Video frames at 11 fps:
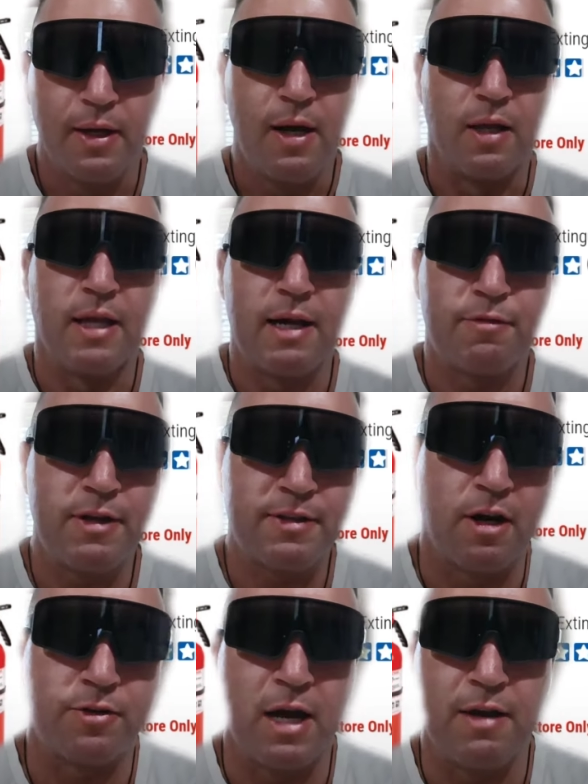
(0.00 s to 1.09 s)
A lot of race
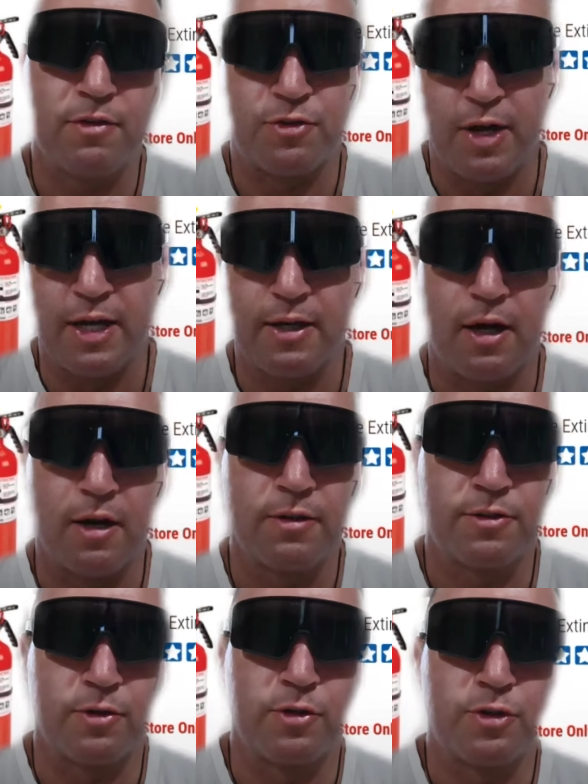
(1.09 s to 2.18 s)
car drivers, drag cars,
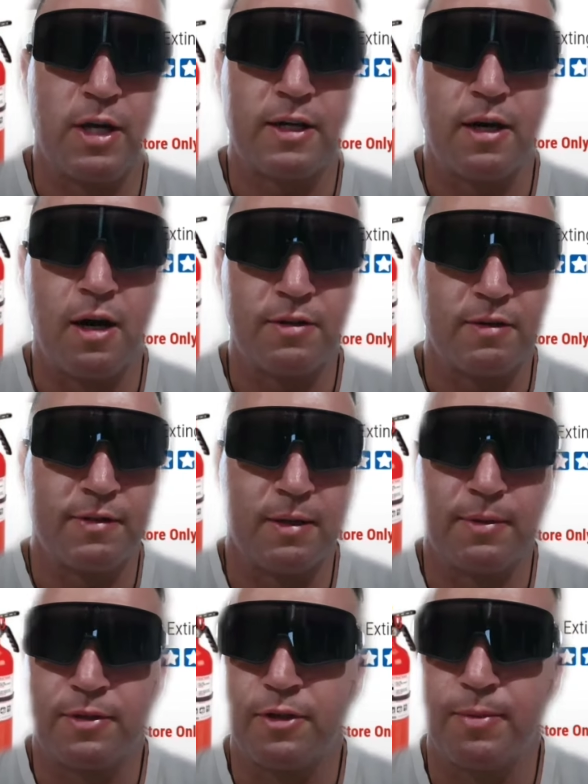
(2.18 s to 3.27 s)
circle track cars, even
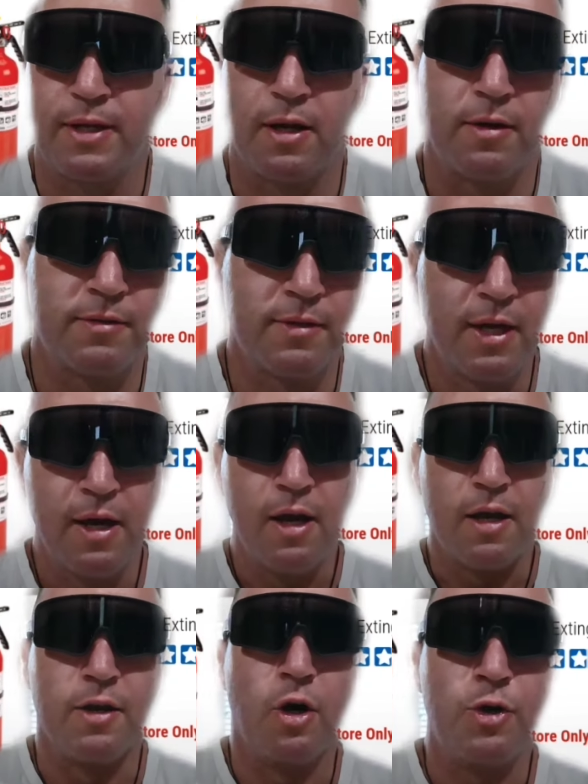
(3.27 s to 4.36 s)
demolition derby cars,
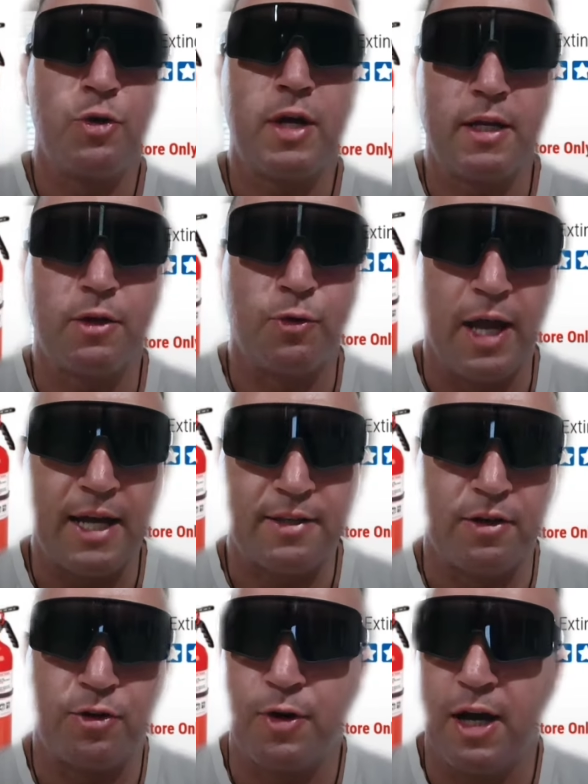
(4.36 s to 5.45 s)
you get into an
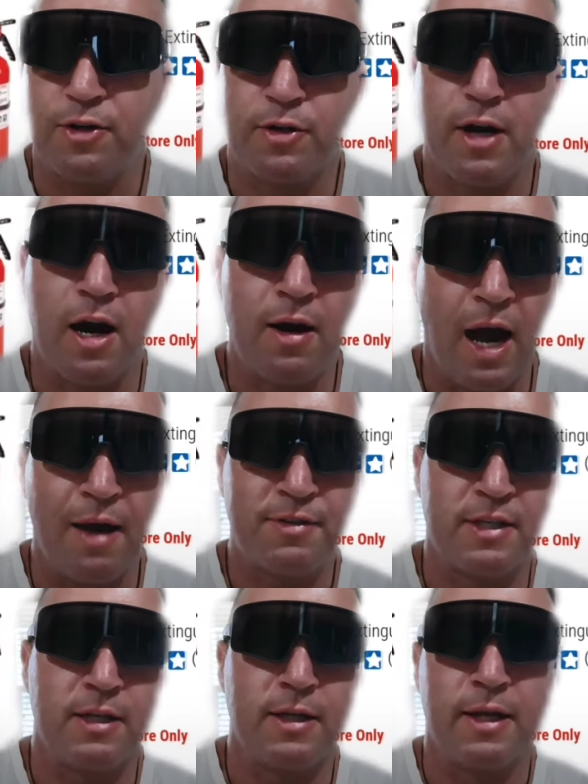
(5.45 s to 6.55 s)
accident, you crash your car. I've
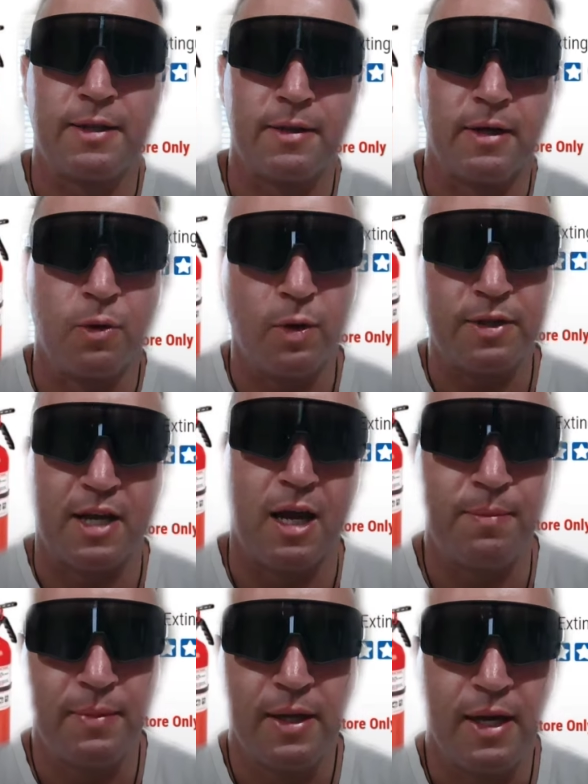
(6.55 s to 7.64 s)
seen it at one
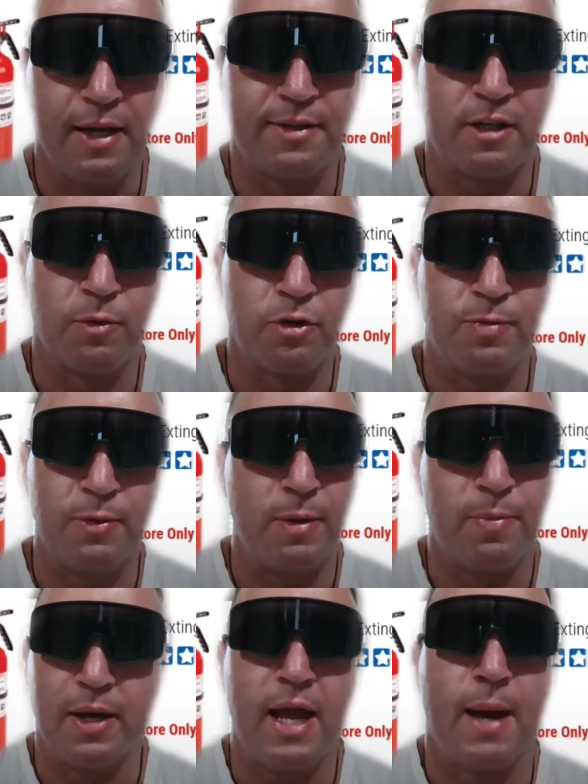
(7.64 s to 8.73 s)
time at Sycamore Speedway,
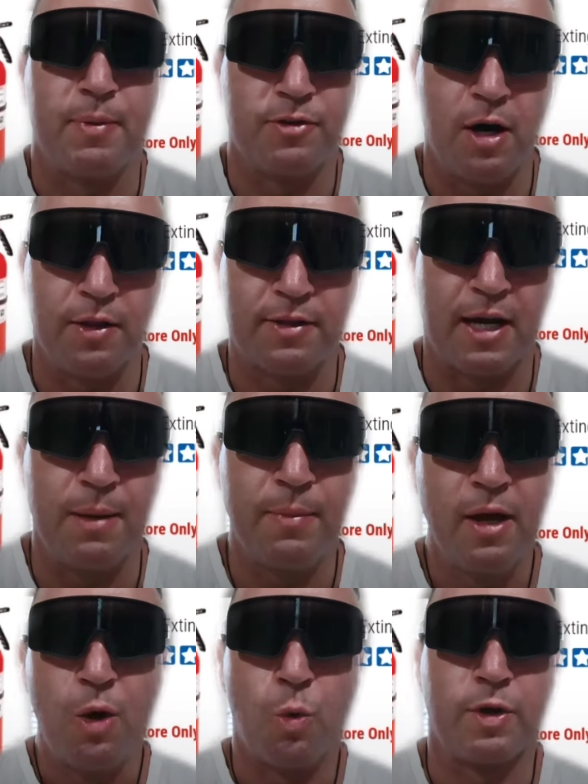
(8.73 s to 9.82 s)
but it happens all the time,
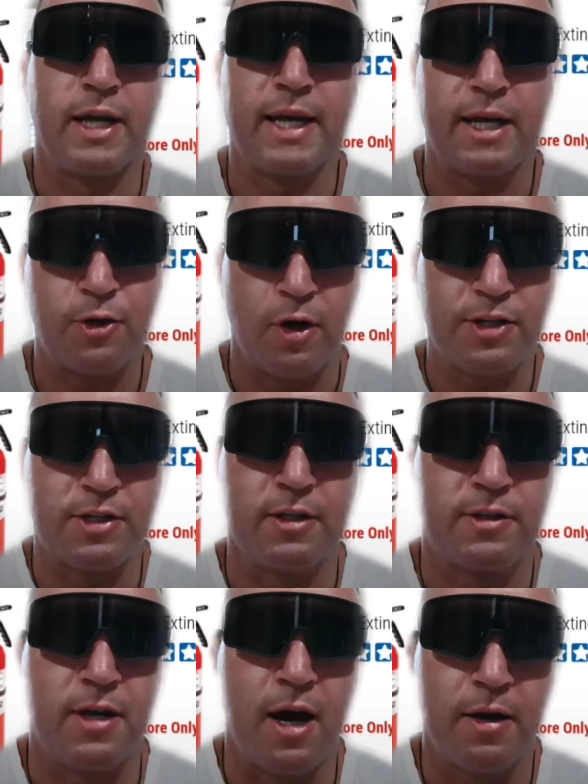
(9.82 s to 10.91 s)
where a guy got crushed in
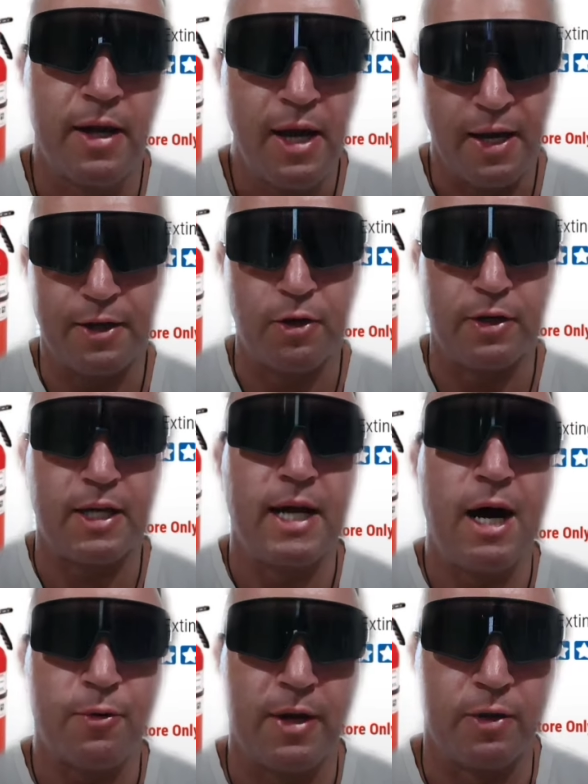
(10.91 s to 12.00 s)
his car and he couldn't get
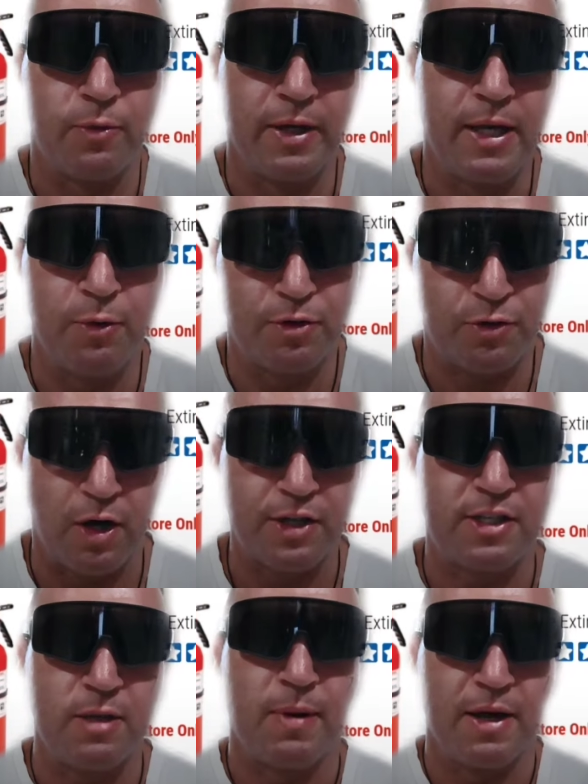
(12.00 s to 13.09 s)
out right away. He was crushed
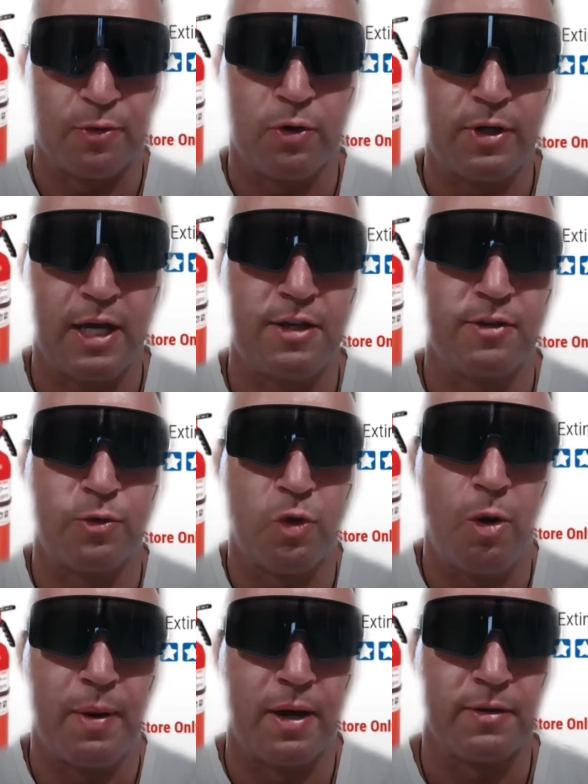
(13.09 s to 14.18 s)
in by the roll cage and the
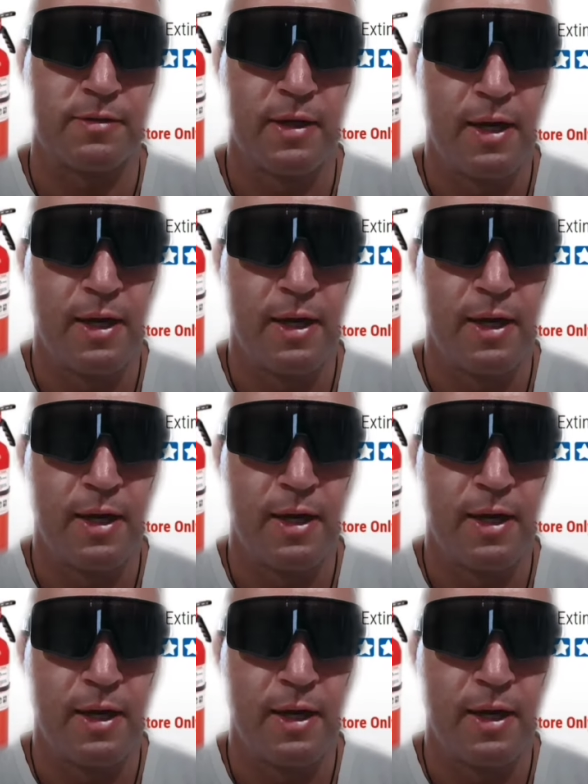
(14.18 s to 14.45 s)
roll bars.